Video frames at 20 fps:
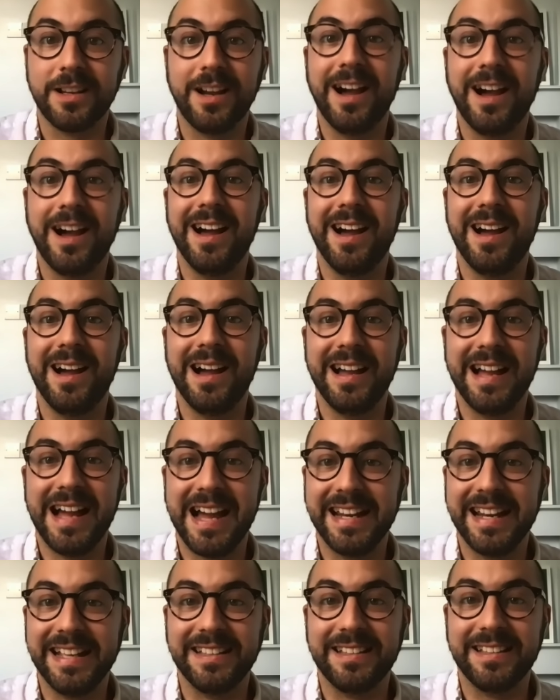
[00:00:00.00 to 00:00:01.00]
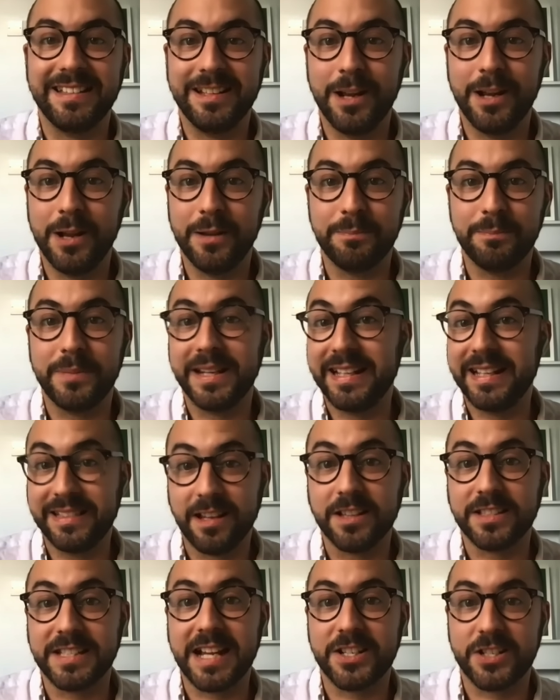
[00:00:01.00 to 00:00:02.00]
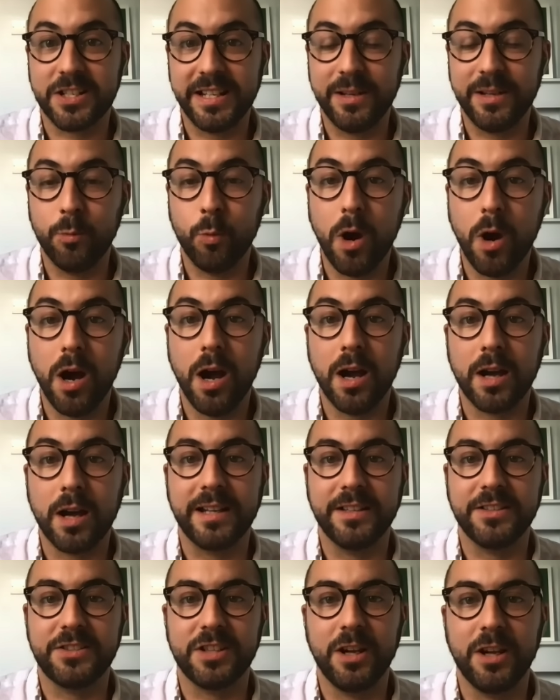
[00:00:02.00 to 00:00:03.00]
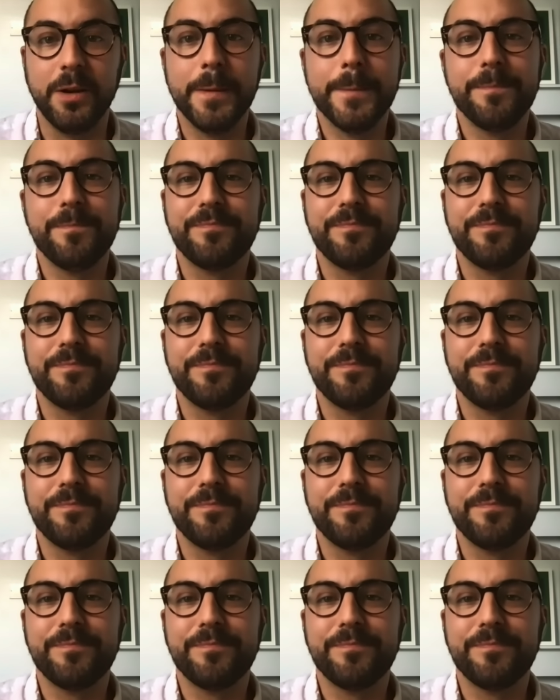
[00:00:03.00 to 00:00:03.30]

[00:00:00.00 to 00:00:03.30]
uh and it you know but it does actually work yeah. so